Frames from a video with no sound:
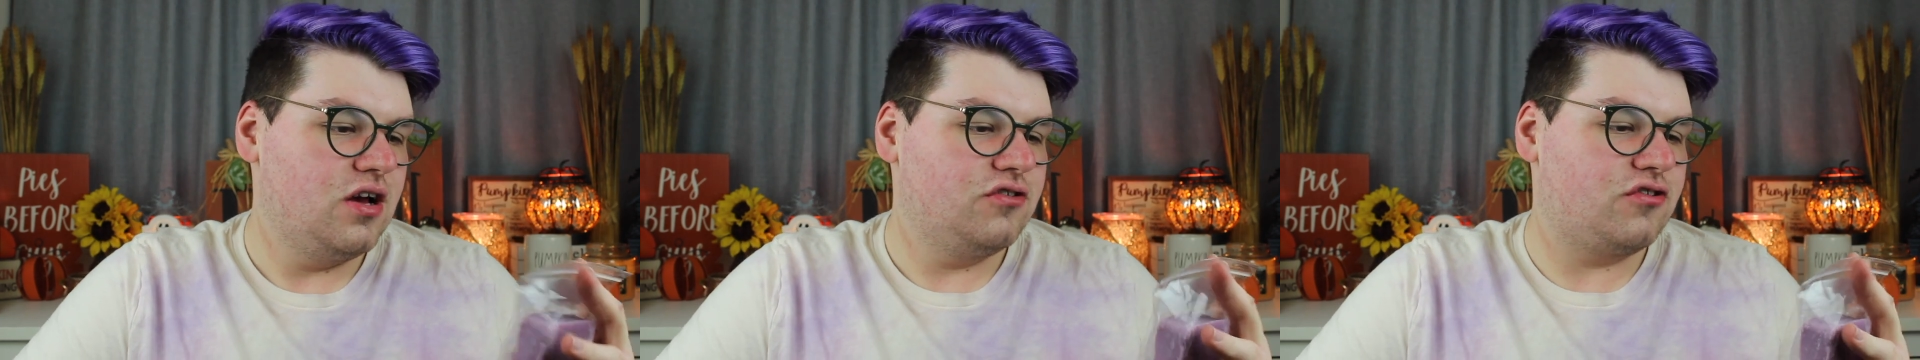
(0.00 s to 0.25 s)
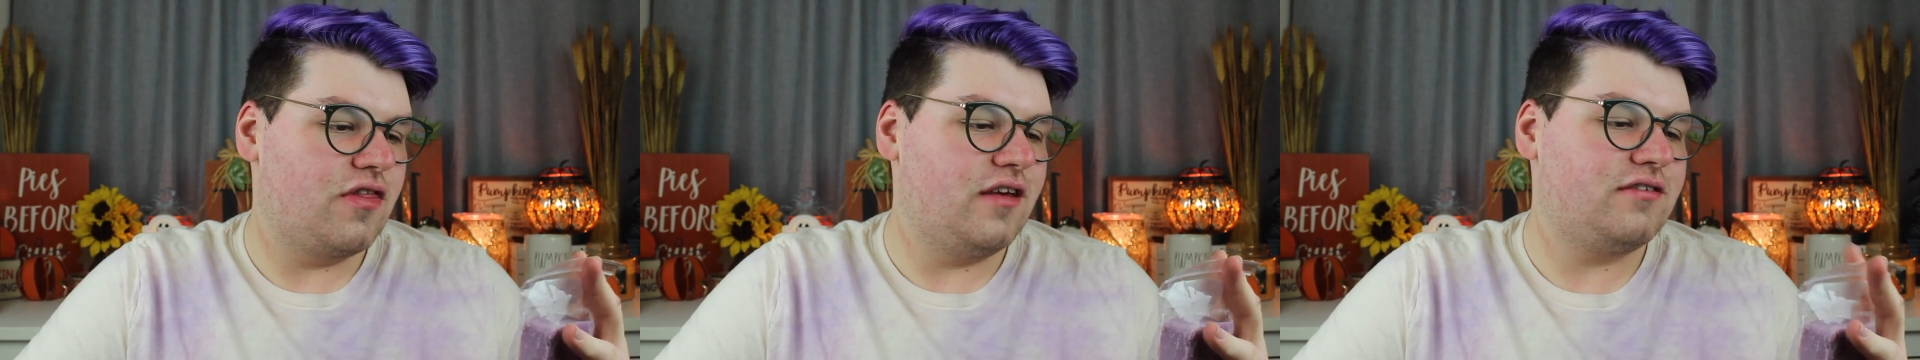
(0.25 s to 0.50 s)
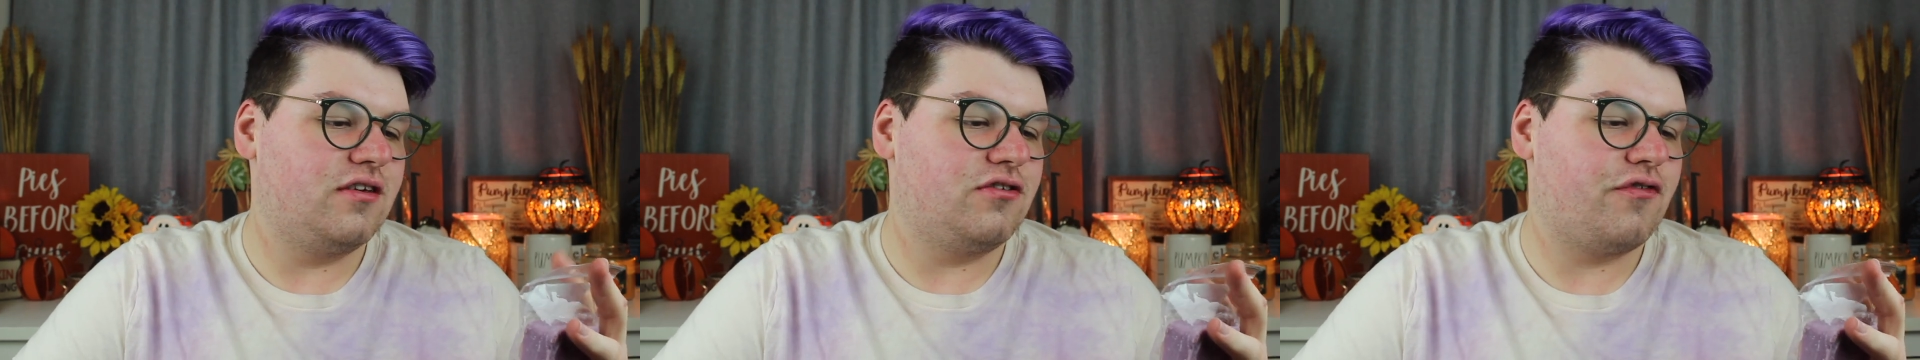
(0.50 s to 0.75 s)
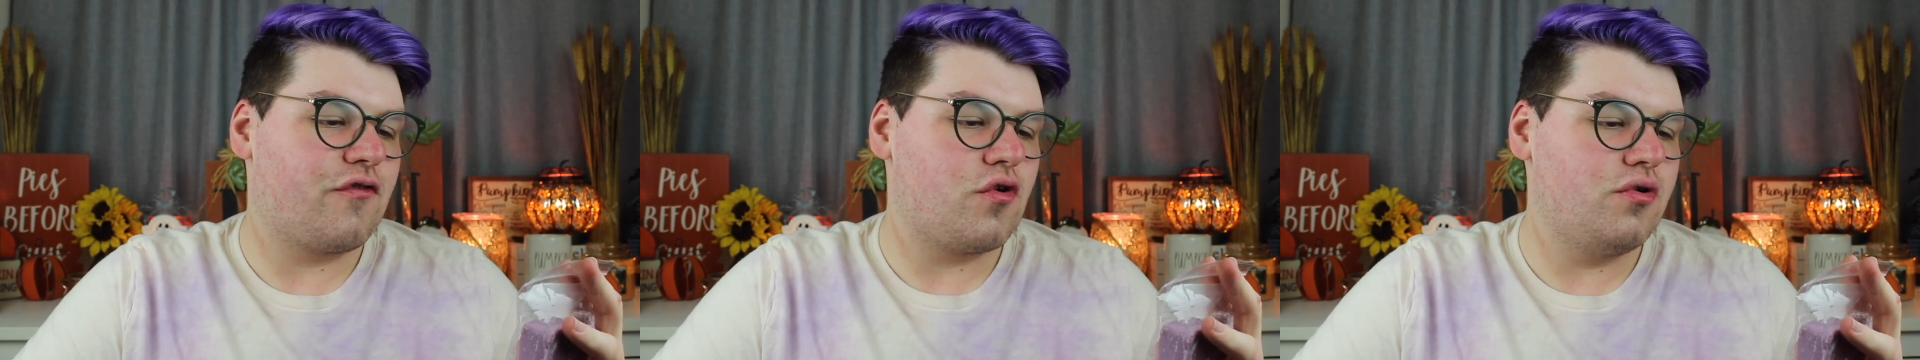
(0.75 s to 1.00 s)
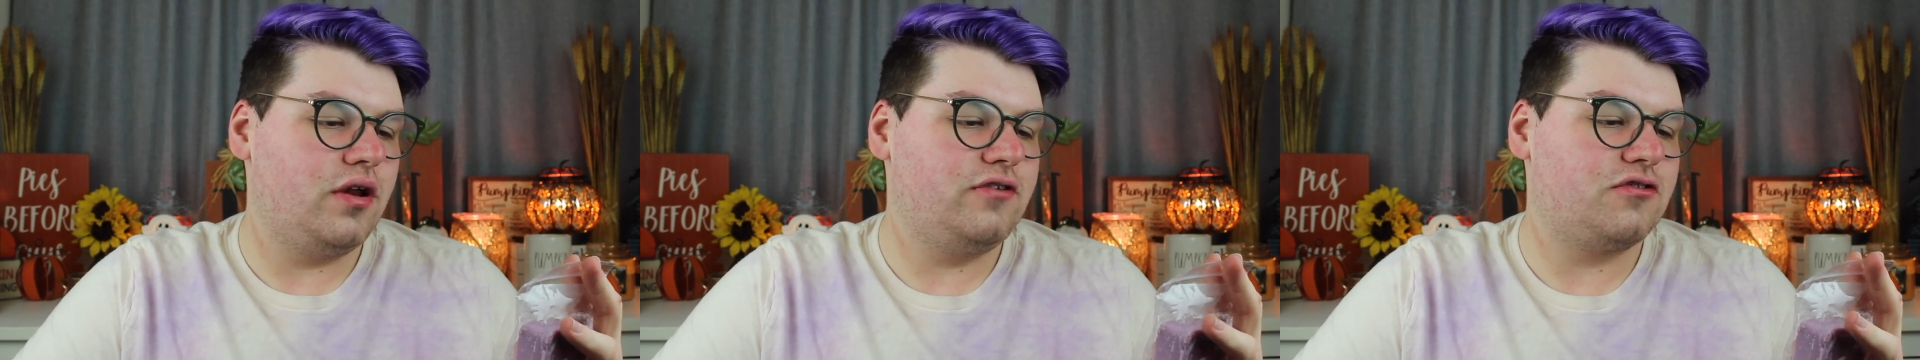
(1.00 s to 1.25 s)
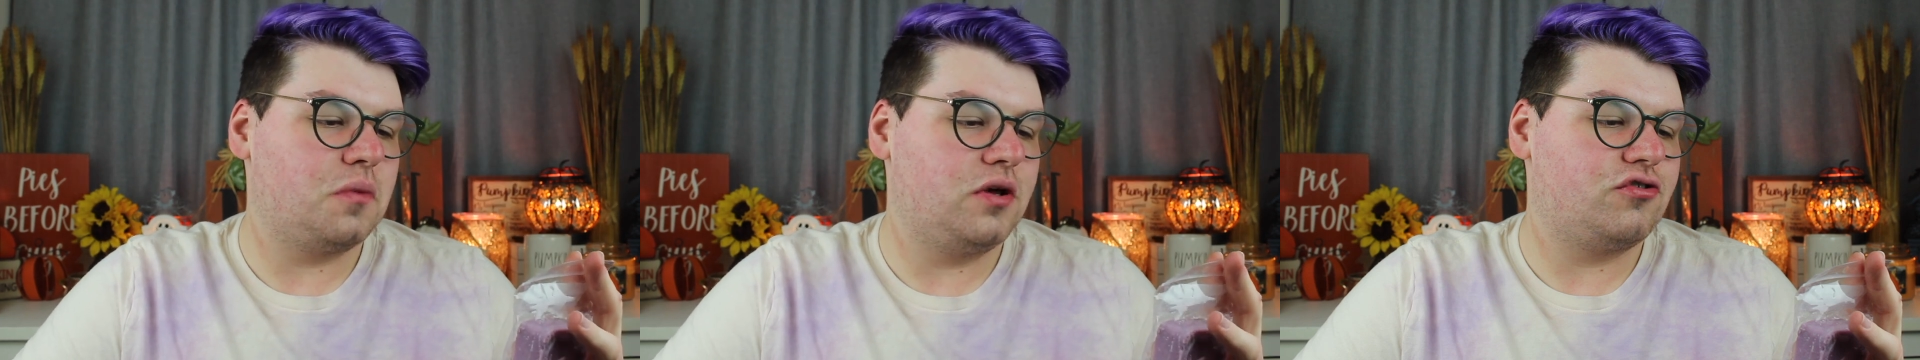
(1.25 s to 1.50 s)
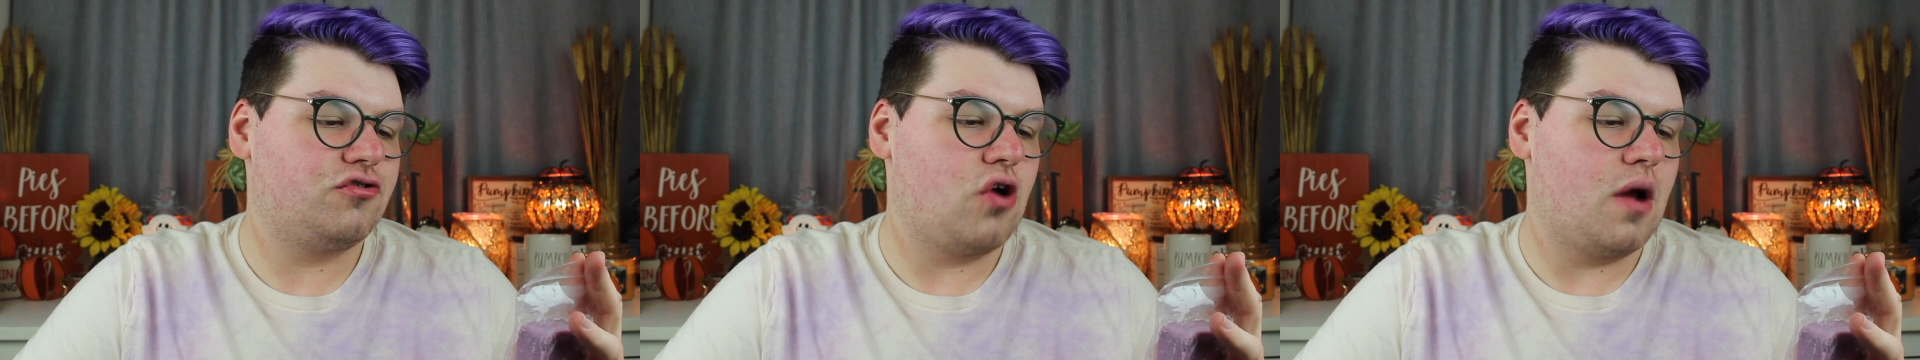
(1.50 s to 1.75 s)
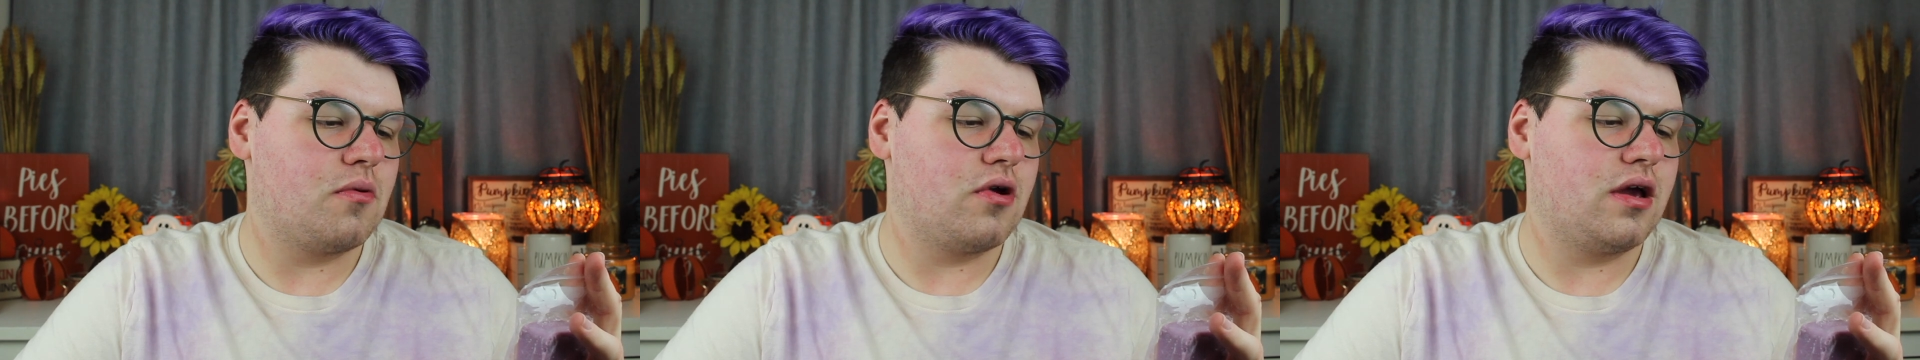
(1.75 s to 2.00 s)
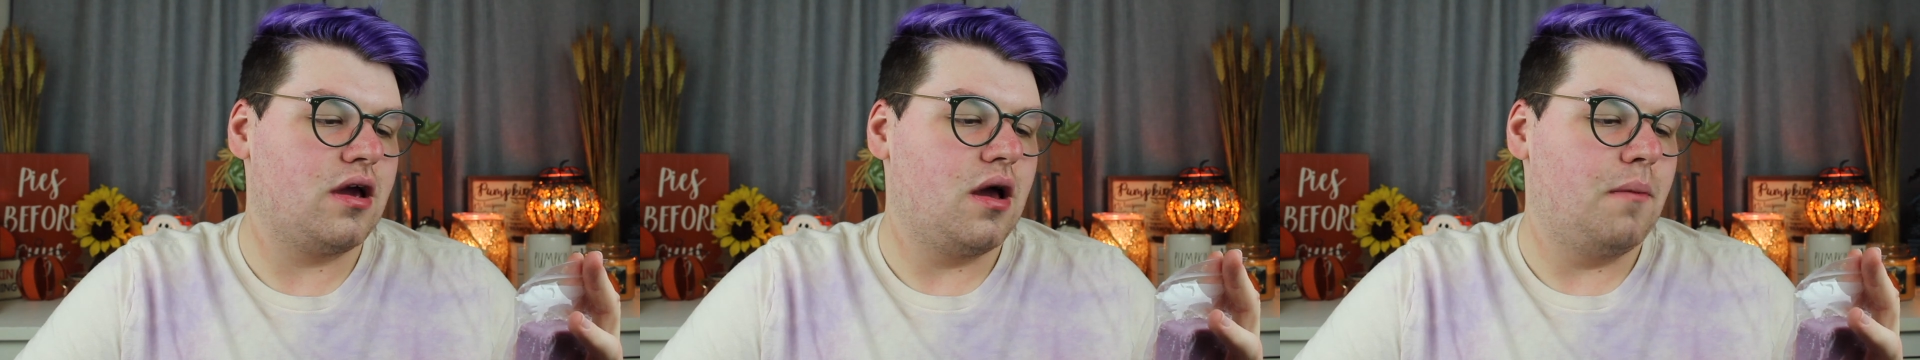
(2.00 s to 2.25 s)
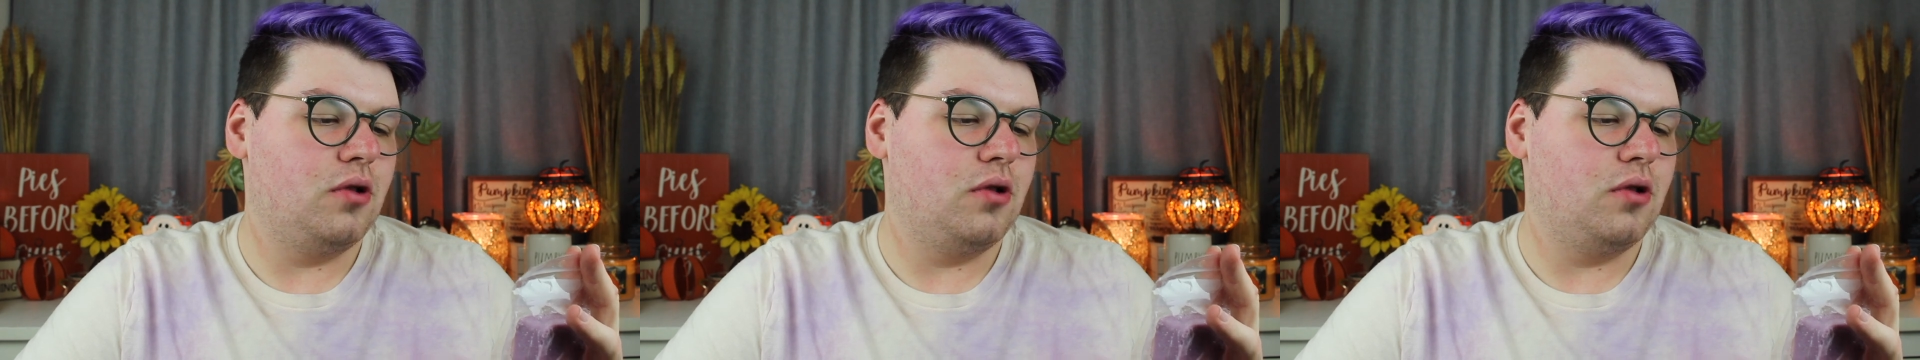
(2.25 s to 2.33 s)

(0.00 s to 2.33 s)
So this is fruity, sweet strawberry,